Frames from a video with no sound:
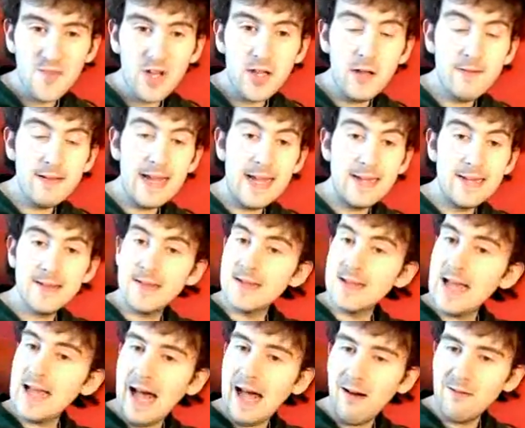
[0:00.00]
No kids
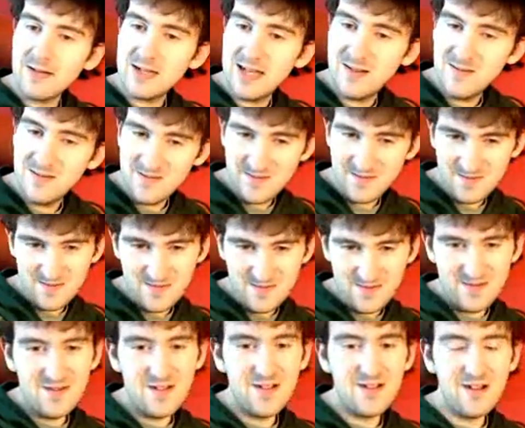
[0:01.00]
allowed.
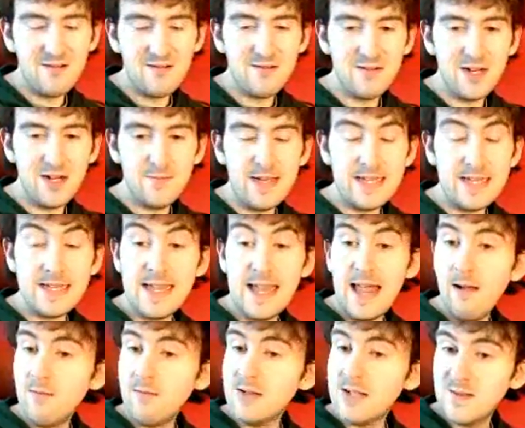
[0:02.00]
Oh no way, that's
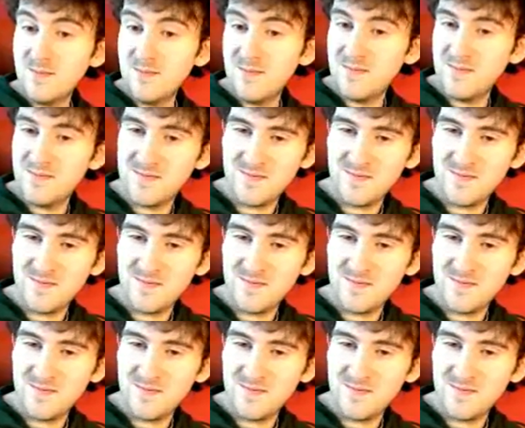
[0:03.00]
Hilton.